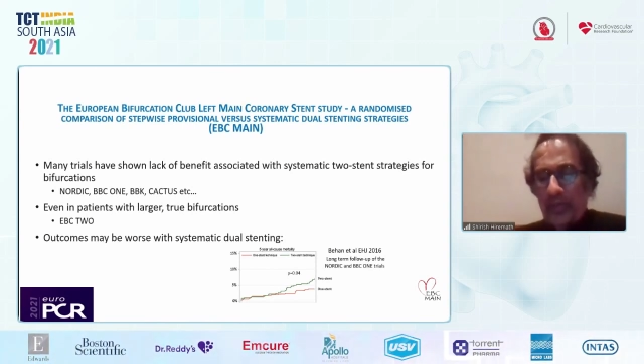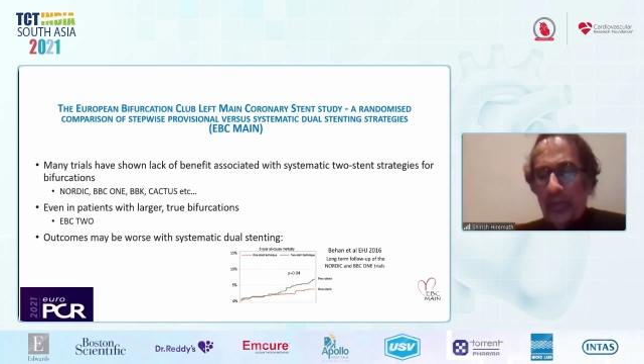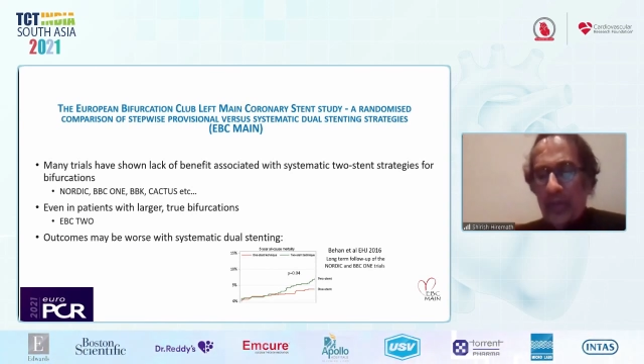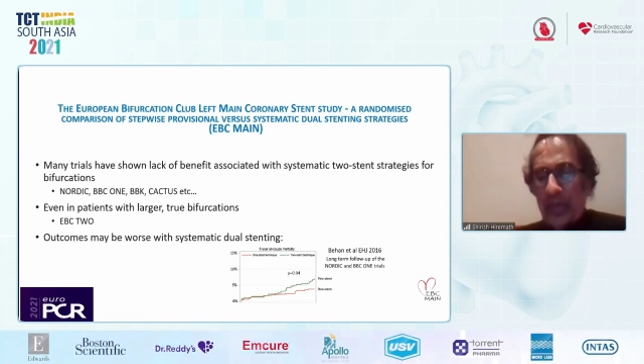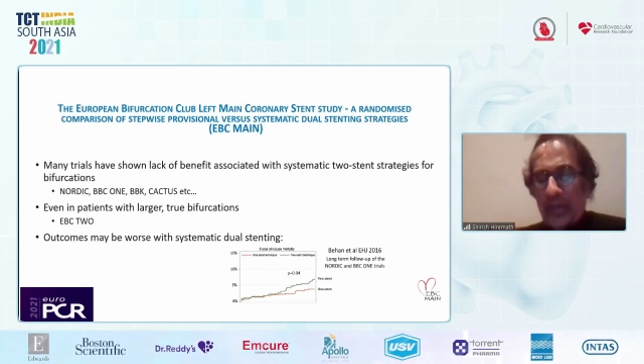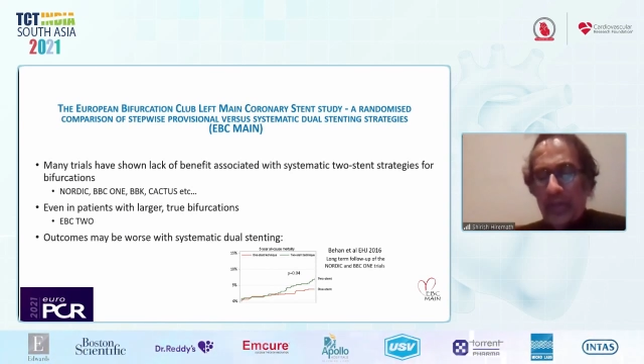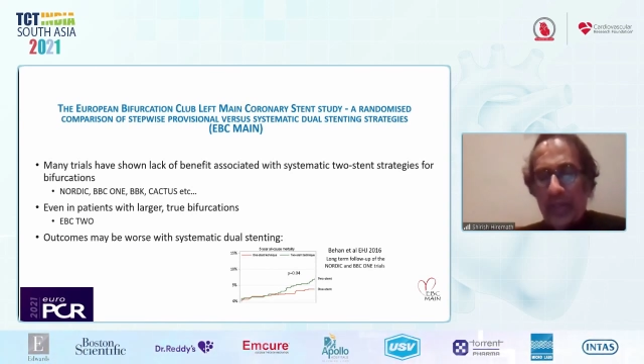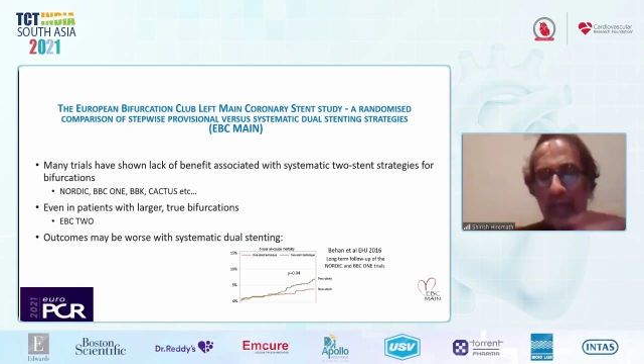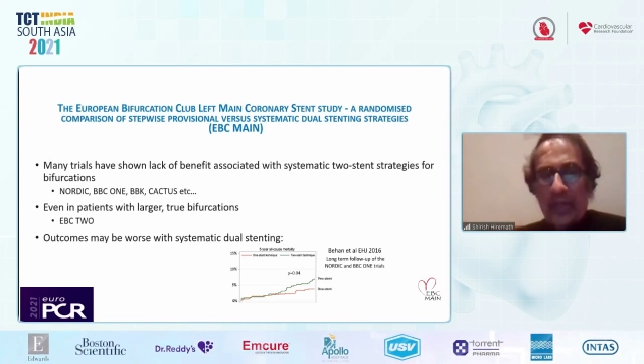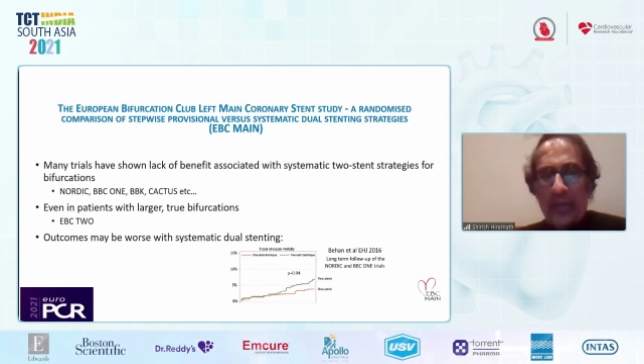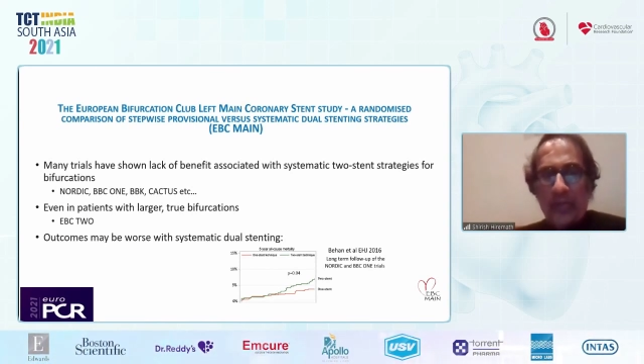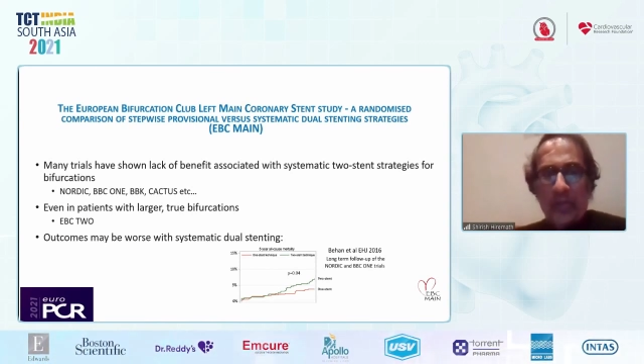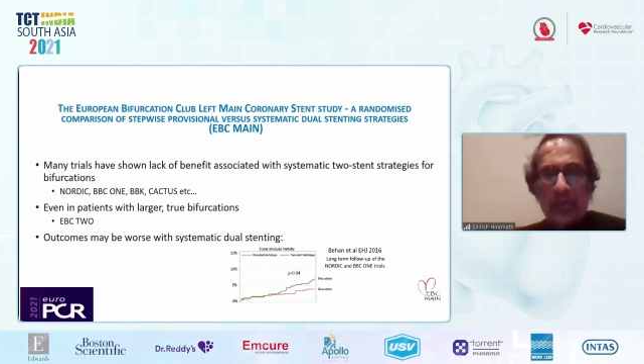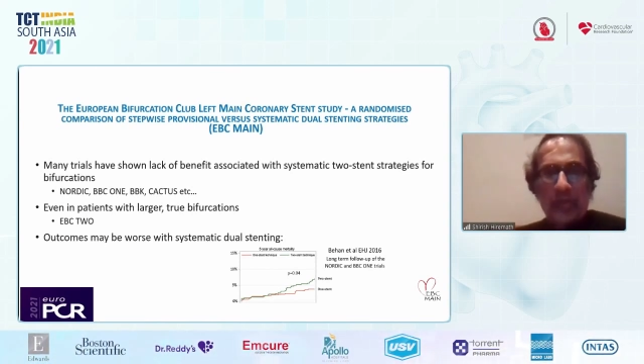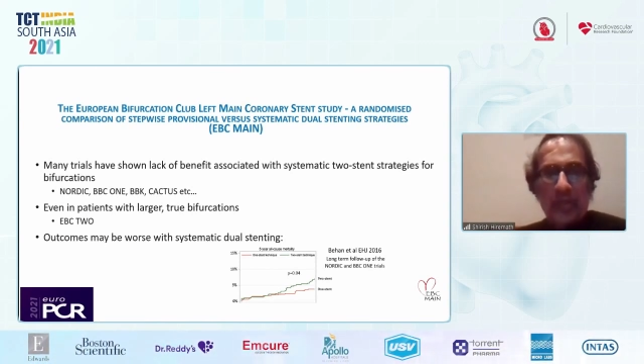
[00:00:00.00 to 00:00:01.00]

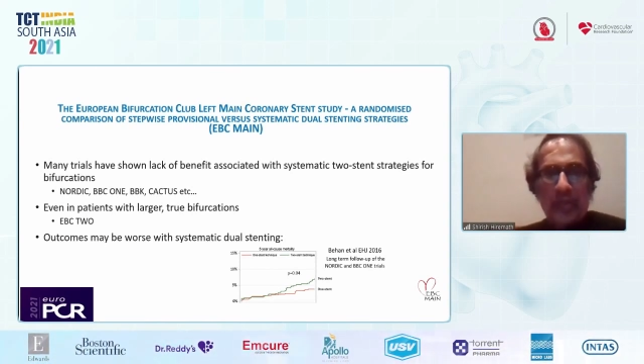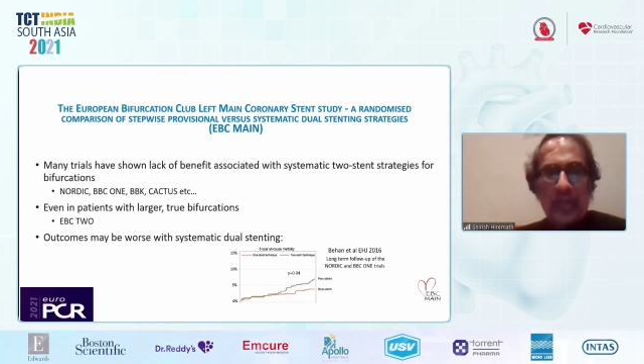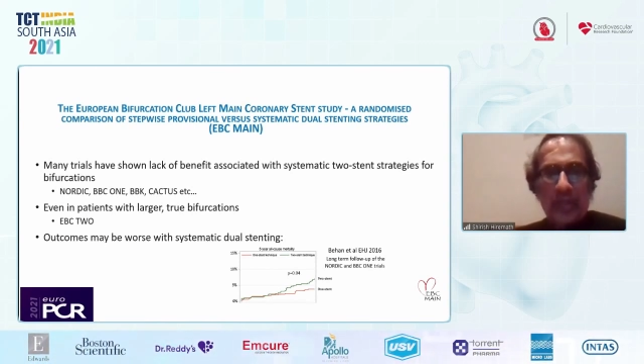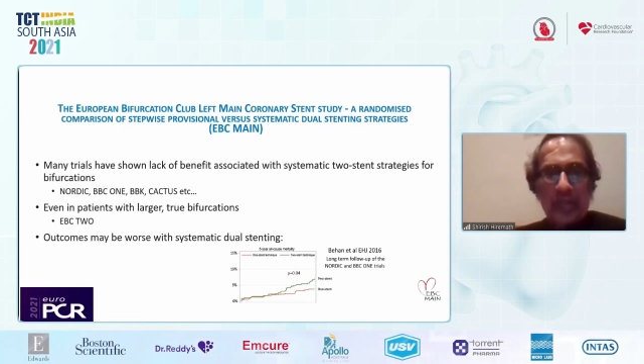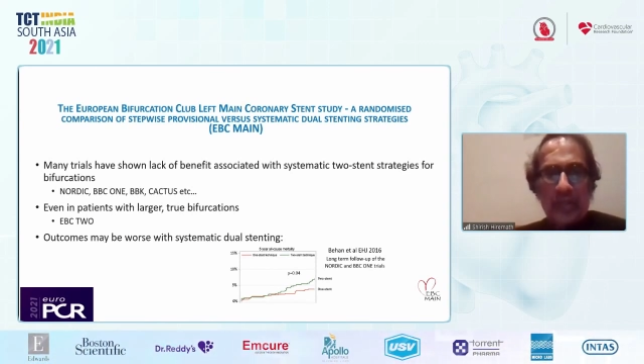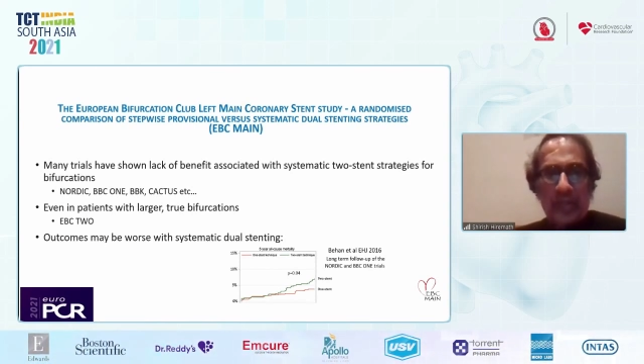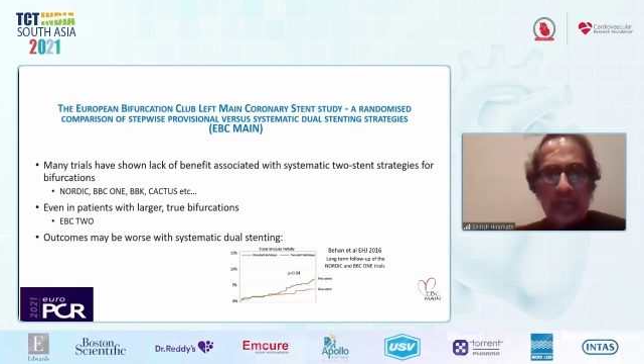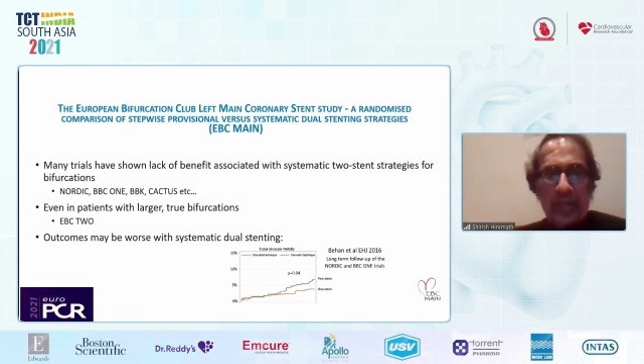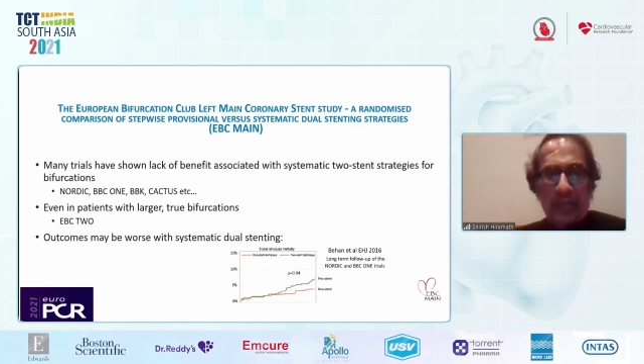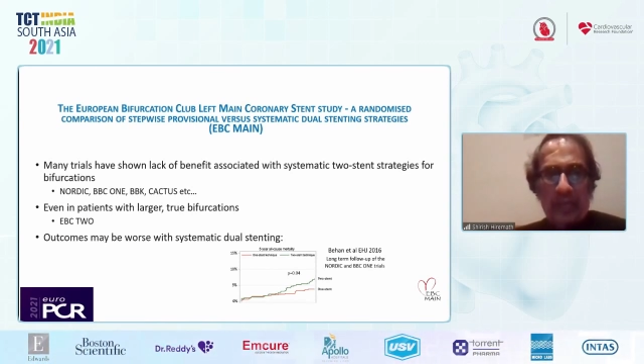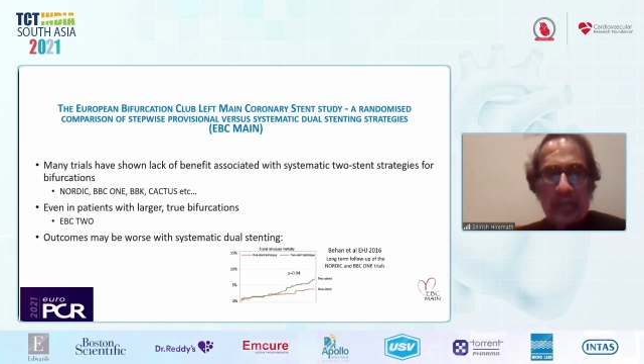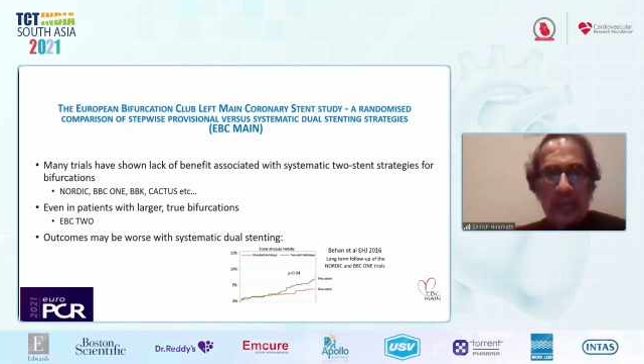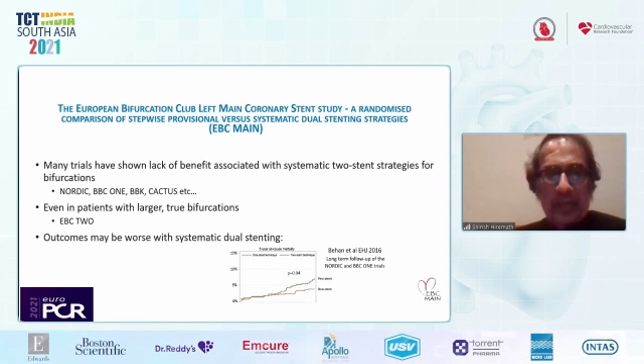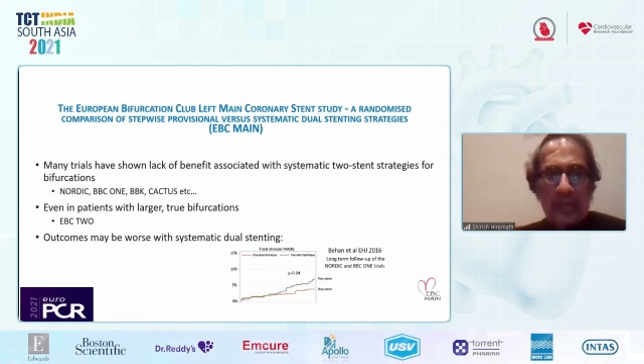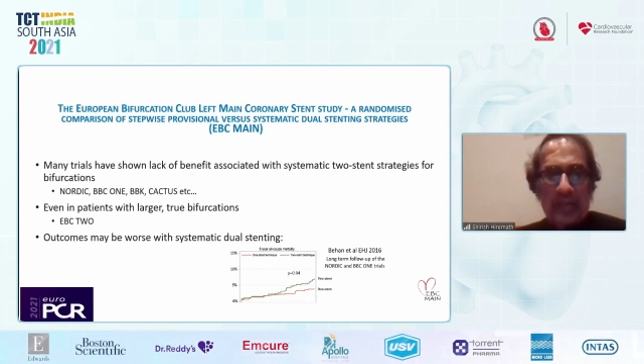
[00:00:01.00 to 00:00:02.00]
narrowed
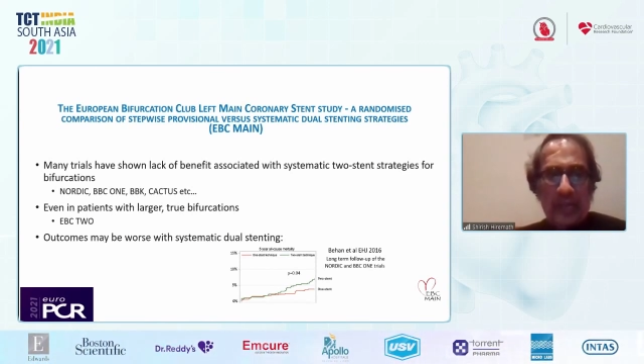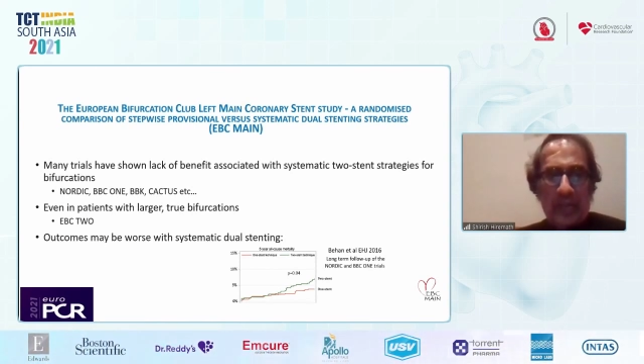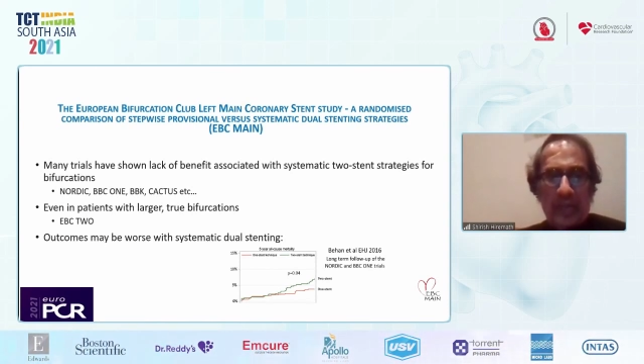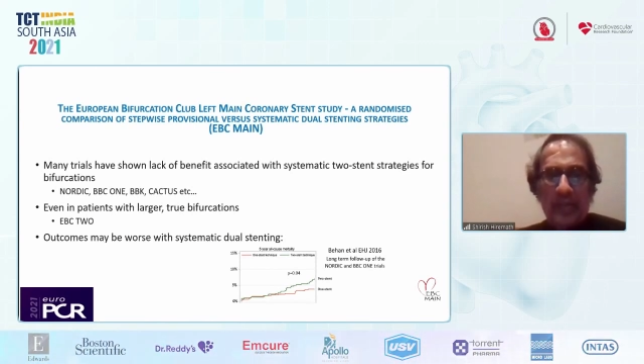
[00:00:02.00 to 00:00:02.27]
segments.